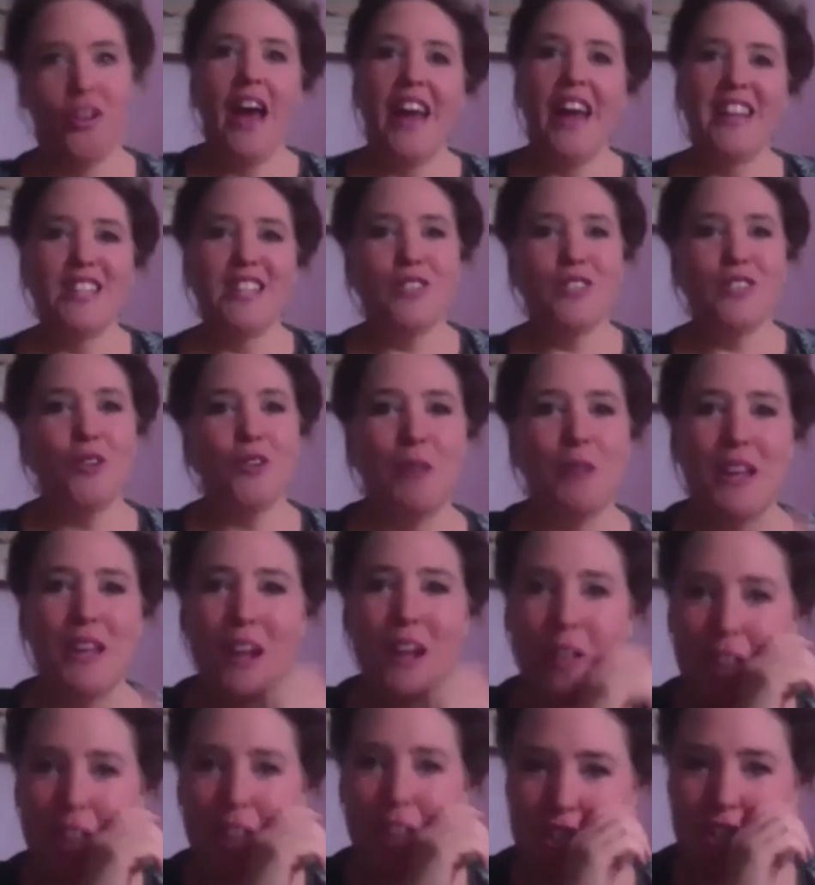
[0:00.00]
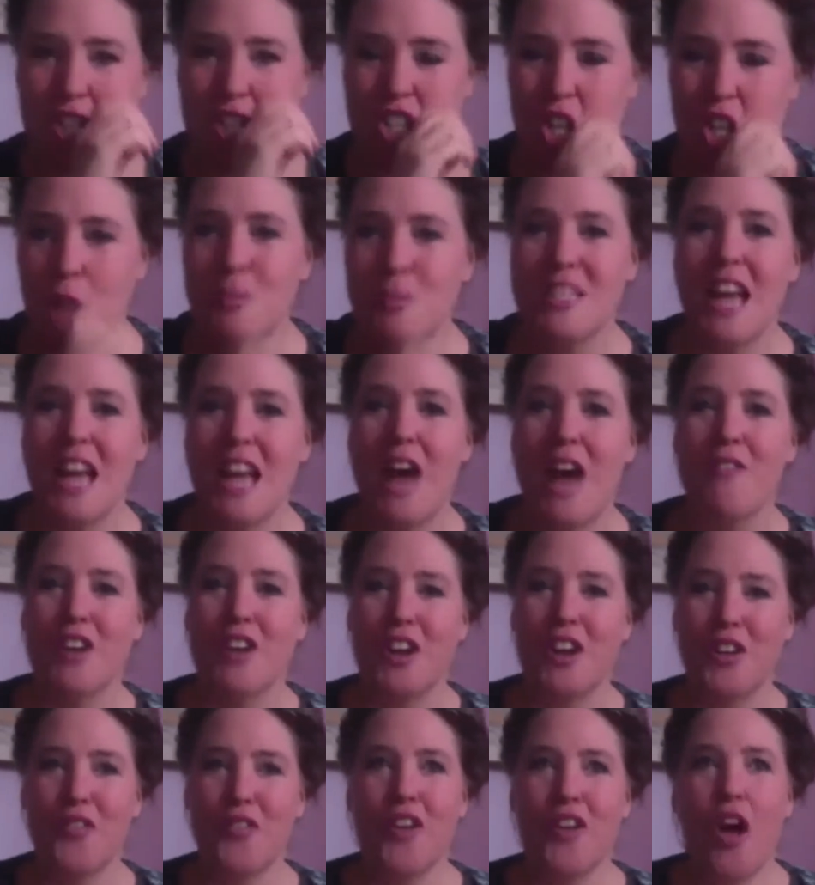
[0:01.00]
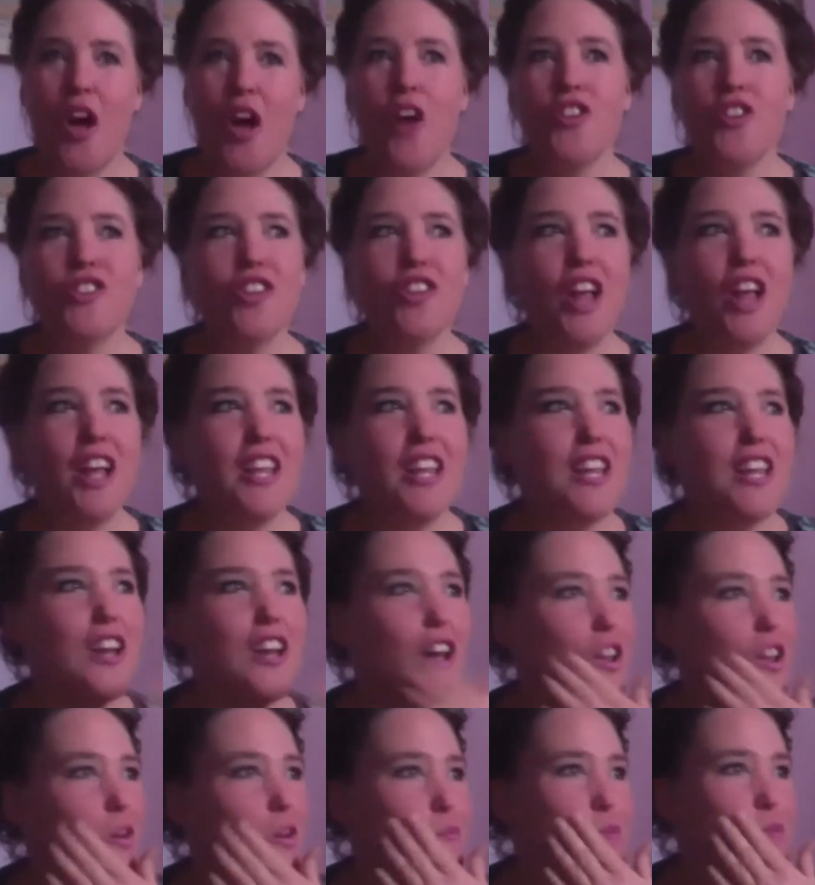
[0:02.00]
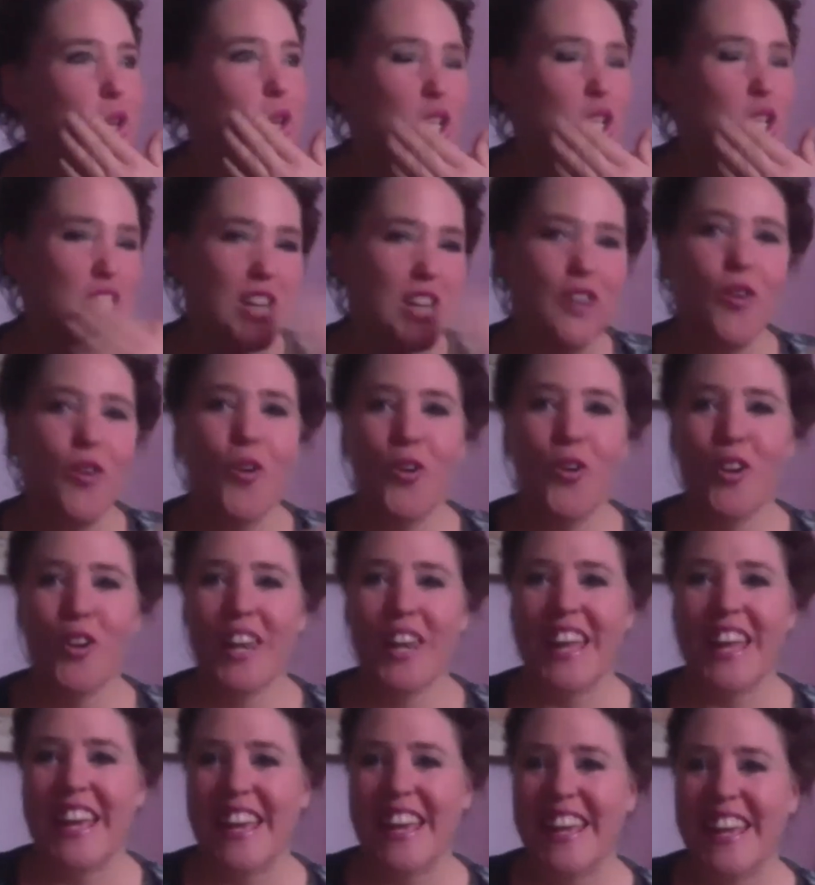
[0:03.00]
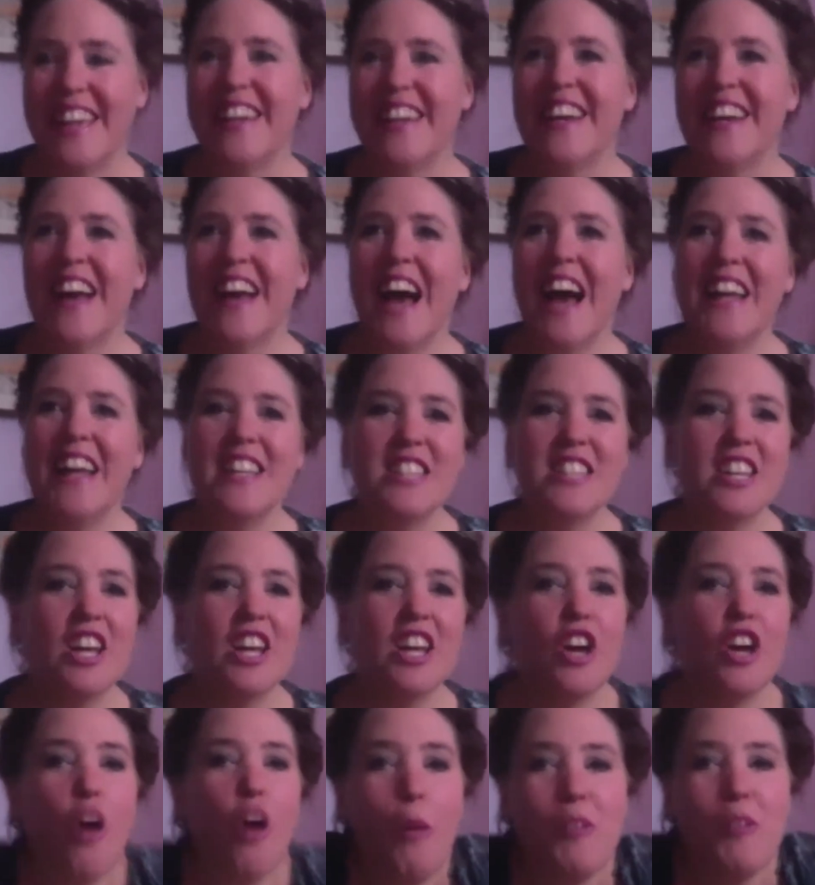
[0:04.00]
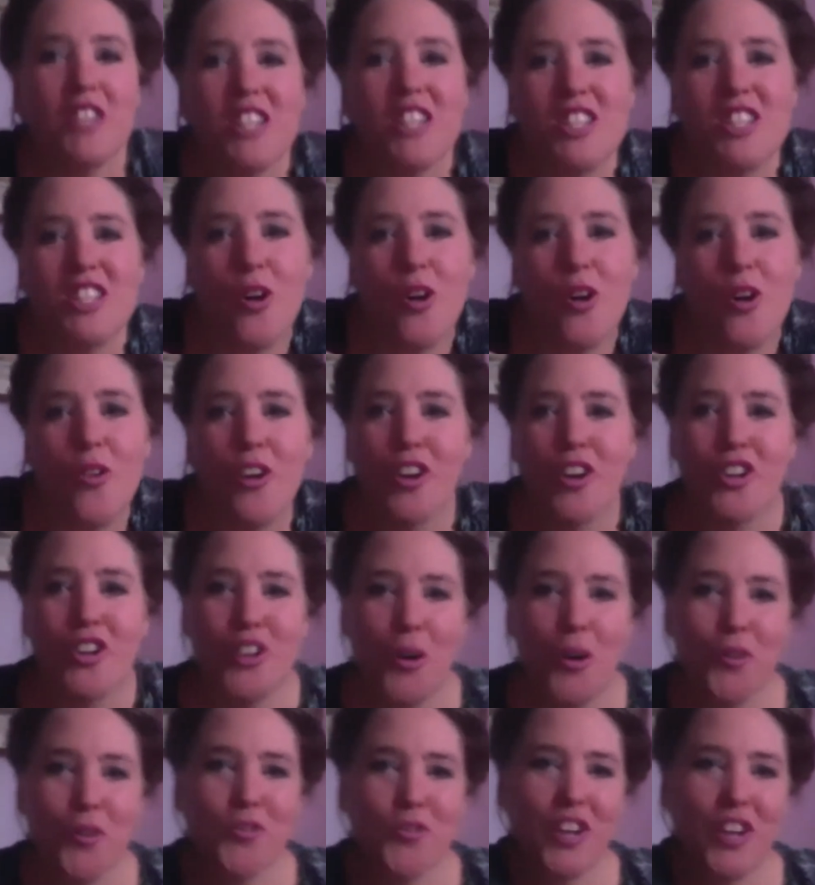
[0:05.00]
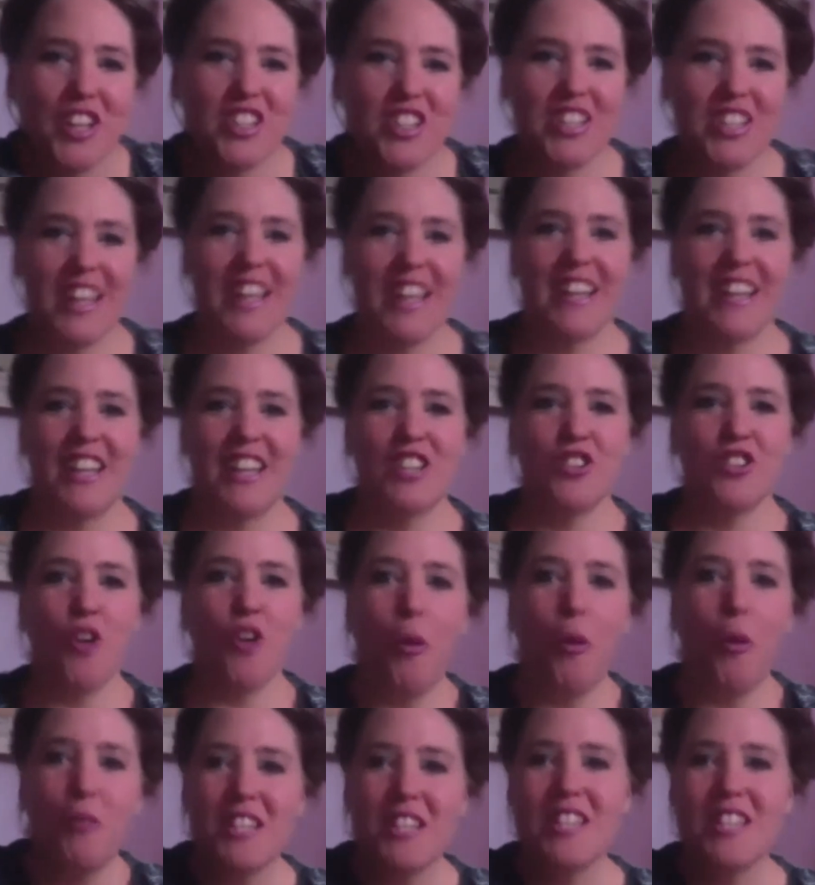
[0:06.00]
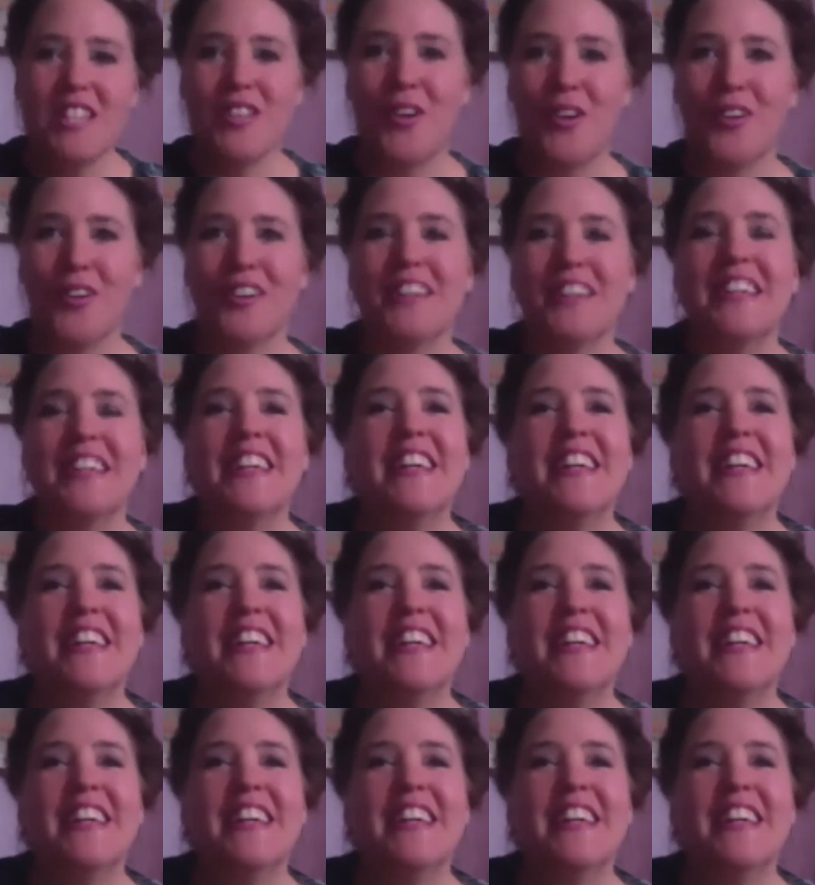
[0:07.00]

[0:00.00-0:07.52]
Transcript: And it's all a bit like this. It comes out of a kind of slightly kind of music hall-y, and it's a comedy song, a good old-fashioned English comedy song.